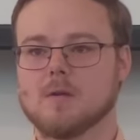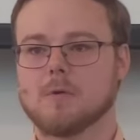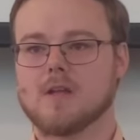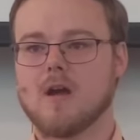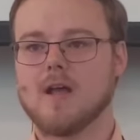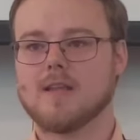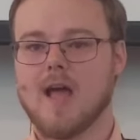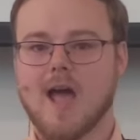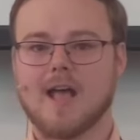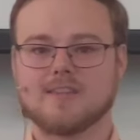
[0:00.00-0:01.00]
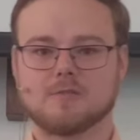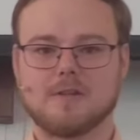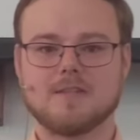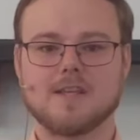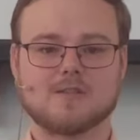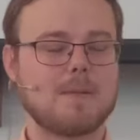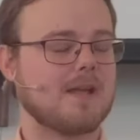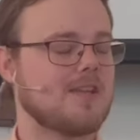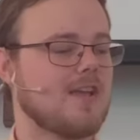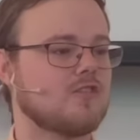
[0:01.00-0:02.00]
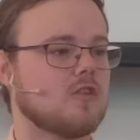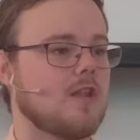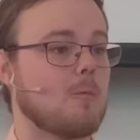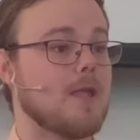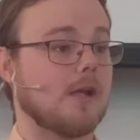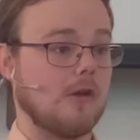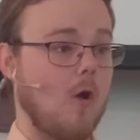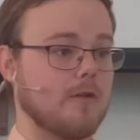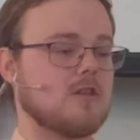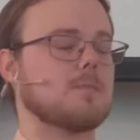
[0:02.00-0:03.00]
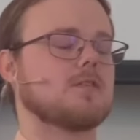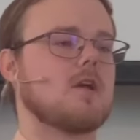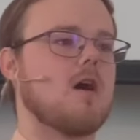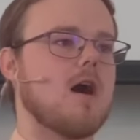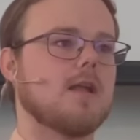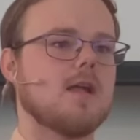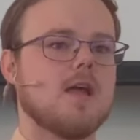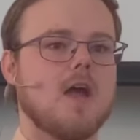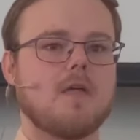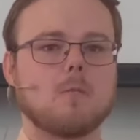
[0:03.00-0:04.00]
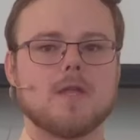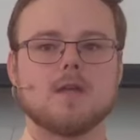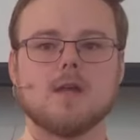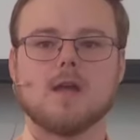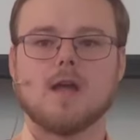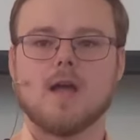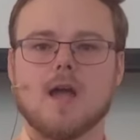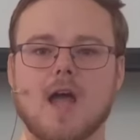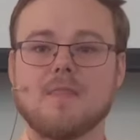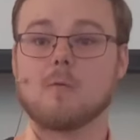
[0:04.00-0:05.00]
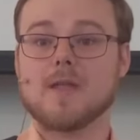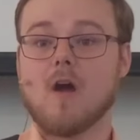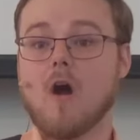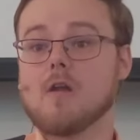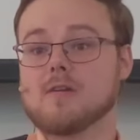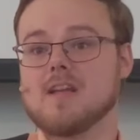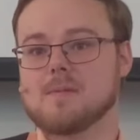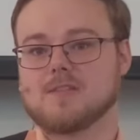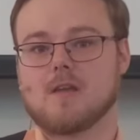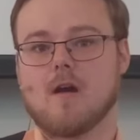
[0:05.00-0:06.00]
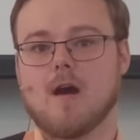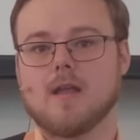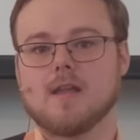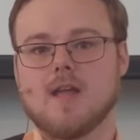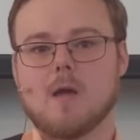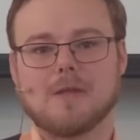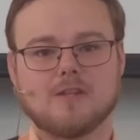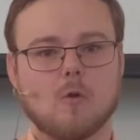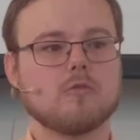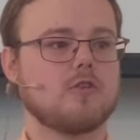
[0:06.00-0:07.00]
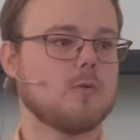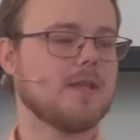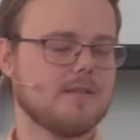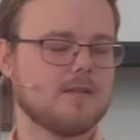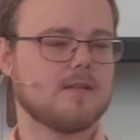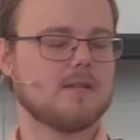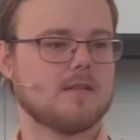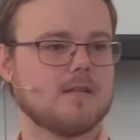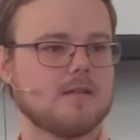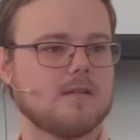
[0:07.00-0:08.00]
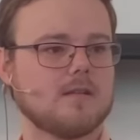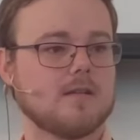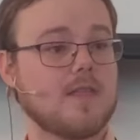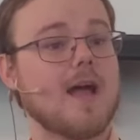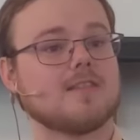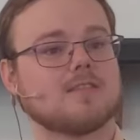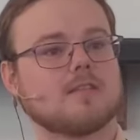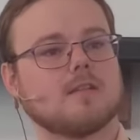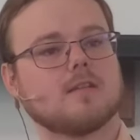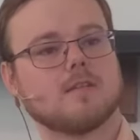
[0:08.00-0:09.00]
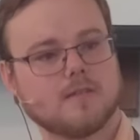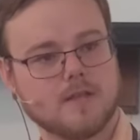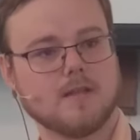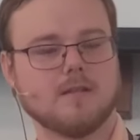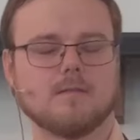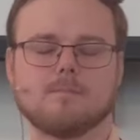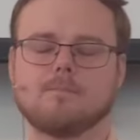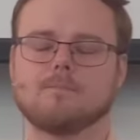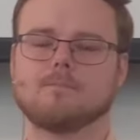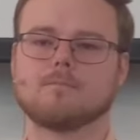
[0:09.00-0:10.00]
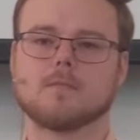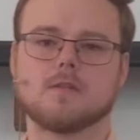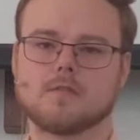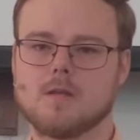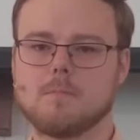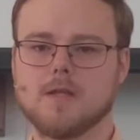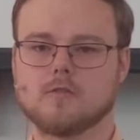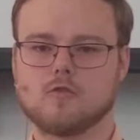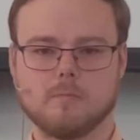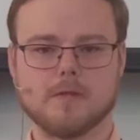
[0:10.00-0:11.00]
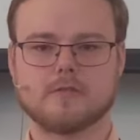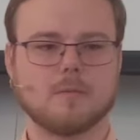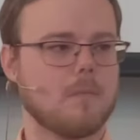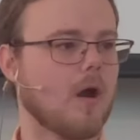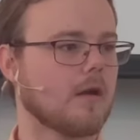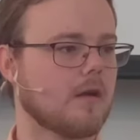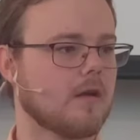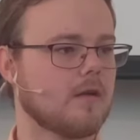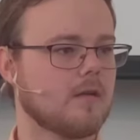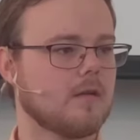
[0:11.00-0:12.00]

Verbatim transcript: When God has the expectation that we acknowledge him as God and that we and that we honor him as God and we don't do it, that's sin. Sin means to miss the mark.